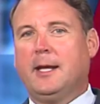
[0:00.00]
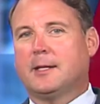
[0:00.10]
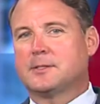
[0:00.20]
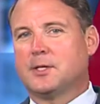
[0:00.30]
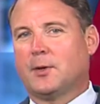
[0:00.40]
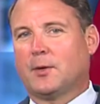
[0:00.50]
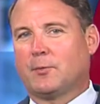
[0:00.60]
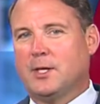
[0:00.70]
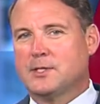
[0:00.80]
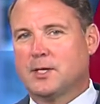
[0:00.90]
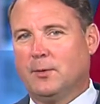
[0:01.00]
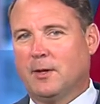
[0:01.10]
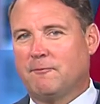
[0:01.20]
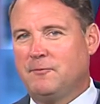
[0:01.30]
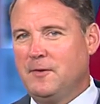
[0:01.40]
considering
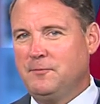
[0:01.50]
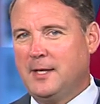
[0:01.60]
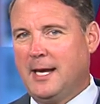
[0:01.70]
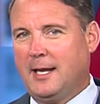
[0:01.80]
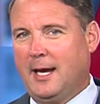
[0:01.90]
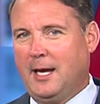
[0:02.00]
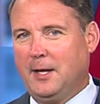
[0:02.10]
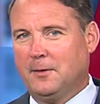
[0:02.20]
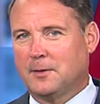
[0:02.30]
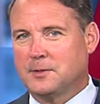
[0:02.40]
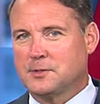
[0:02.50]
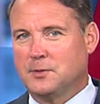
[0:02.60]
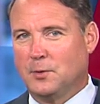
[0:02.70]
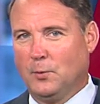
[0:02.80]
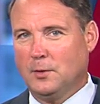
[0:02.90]
rezoning 58 acres
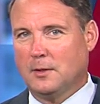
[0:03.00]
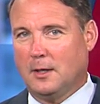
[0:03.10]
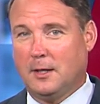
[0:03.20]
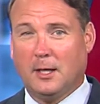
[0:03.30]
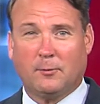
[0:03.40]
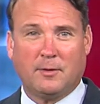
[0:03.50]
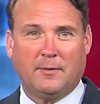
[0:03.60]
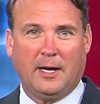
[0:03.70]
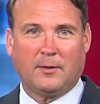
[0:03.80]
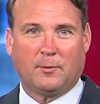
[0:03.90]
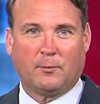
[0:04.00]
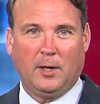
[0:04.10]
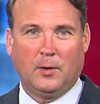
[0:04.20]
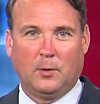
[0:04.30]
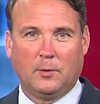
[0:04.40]
north Hickory Valley
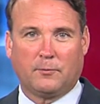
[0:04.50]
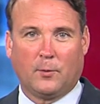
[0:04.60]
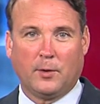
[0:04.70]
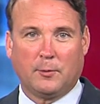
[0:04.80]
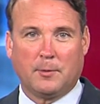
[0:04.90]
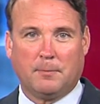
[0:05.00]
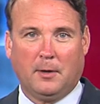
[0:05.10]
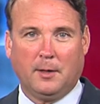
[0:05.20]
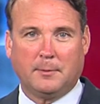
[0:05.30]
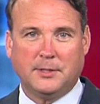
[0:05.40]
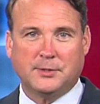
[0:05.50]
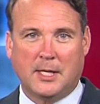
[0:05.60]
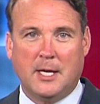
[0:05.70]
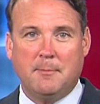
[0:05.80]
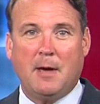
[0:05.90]
Road for new apartments.
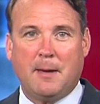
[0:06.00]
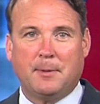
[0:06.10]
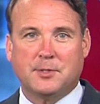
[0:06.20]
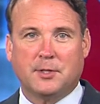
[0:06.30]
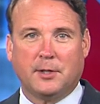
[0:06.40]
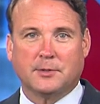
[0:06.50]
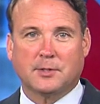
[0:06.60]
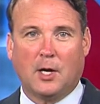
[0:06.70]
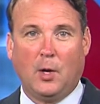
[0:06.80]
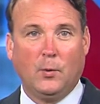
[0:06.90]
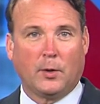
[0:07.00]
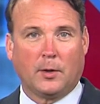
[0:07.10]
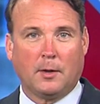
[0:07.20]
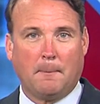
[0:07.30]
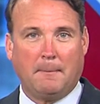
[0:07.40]
Map Engineers
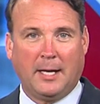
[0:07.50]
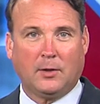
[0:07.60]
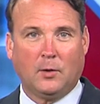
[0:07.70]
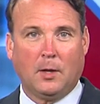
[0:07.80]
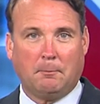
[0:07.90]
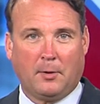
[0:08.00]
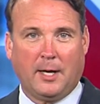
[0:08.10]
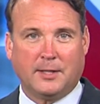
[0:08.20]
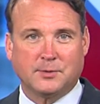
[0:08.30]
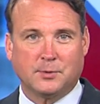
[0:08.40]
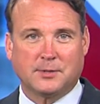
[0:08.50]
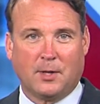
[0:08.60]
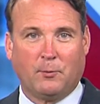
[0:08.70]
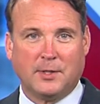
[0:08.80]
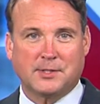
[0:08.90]
owner Michael Price was
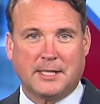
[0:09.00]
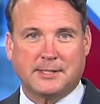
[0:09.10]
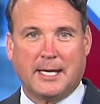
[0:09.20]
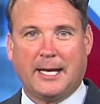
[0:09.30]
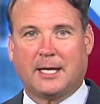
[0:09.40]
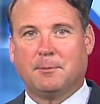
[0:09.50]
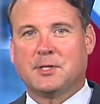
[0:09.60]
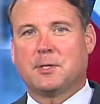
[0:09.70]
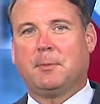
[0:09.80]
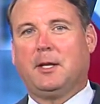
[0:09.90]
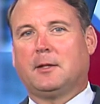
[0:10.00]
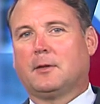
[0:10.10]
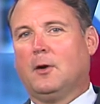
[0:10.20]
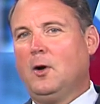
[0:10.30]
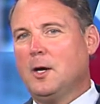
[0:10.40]
at Wednesday's County Commission meeting to
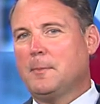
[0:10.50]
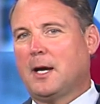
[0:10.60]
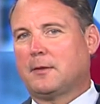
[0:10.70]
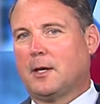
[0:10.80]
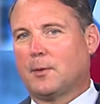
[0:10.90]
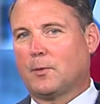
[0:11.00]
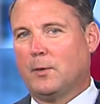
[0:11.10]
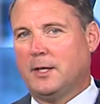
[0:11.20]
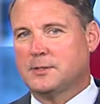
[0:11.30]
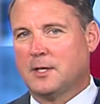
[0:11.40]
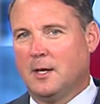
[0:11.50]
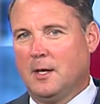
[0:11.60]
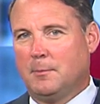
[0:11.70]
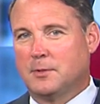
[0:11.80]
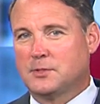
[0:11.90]
talk about that request,
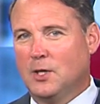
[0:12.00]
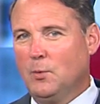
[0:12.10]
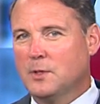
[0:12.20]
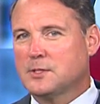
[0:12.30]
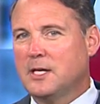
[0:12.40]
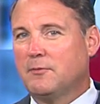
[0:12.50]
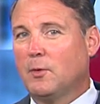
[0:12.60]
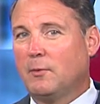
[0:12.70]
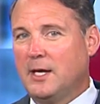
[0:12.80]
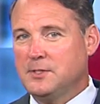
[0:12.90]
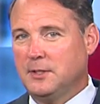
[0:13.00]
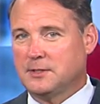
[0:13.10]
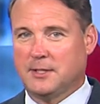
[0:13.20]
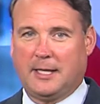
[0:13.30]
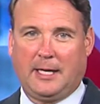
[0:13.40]
but so were several
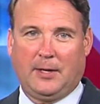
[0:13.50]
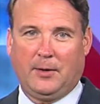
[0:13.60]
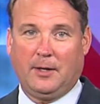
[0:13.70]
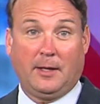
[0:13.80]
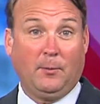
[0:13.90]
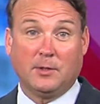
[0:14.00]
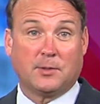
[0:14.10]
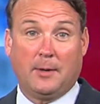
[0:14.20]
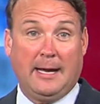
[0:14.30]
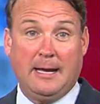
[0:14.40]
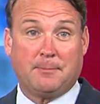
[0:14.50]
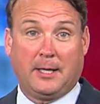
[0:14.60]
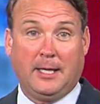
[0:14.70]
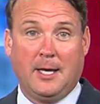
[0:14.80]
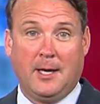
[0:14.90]
residents in that area, and they weren't too
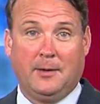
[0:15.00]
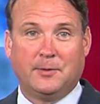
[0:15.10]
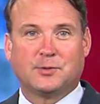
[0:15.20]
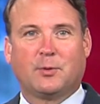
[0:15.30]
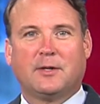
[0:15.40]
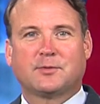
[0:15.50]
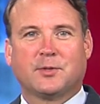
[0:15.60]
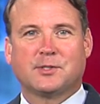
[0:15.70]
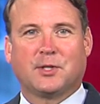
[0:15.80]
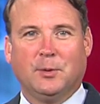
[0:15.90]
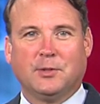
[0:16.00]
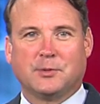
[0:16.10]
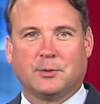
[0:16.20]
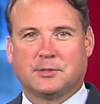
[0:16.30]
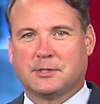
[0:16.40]
happy. News 12's Chris Ewan
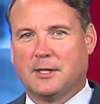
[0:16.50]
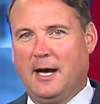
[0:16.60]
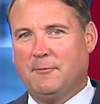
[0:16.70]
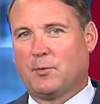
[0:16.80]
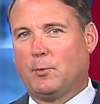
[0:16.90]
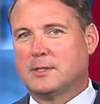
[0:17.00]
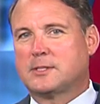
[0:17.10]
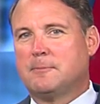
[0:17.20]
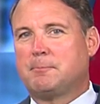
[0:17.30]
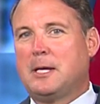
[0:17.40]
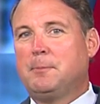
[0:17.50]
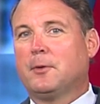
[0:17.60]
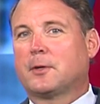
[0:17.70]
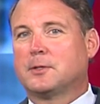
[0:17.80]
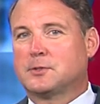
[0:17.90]
joins us live with what some people
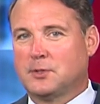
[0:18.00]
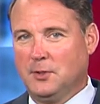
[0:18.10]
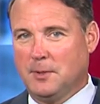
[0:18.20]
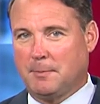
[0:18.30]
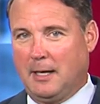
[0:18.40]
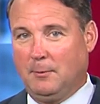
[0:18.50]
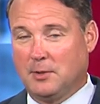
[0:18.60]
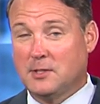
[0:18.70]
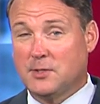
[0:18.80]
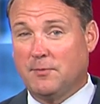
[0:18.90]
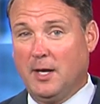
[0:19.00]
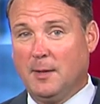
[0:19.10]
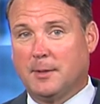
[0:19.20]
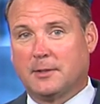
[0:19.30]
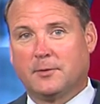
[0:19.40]
are concerned about with this
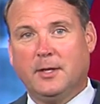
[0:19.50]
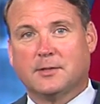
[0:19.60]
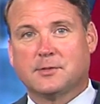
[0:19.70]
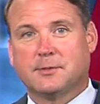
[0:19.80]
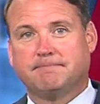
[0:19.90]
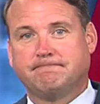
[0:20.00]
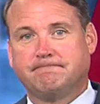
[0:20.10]
development. Chris.